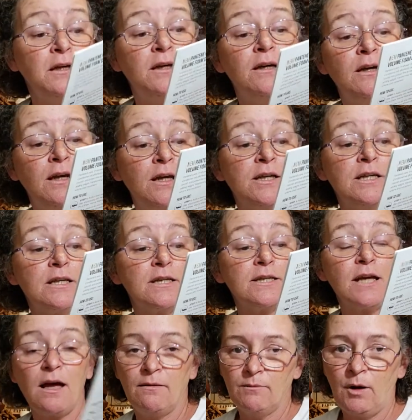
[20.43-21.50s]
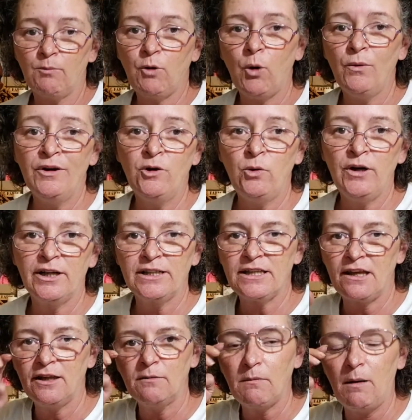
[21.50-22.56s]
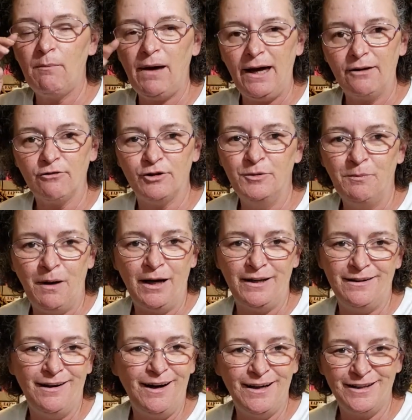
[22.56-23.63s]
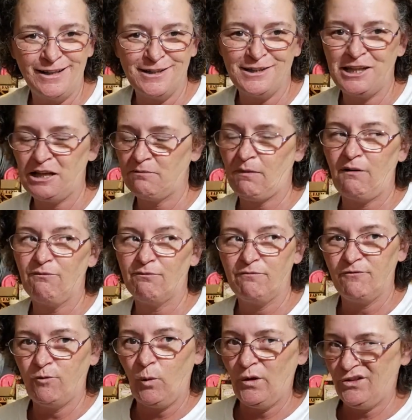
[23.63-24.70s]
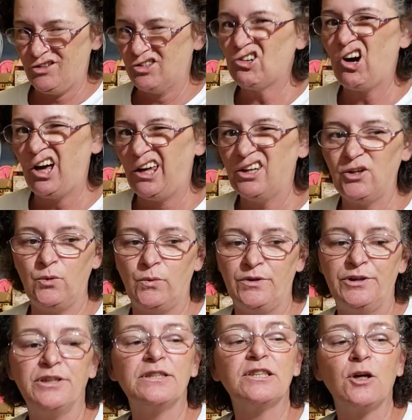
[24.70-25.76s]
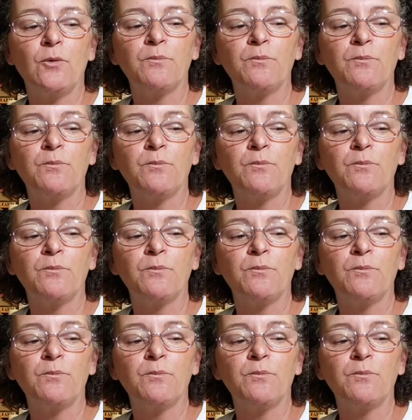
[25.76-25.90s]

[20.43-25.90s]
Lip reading: And I'm going quick because I think my battery might die and this is like my 4th try at doing this. So,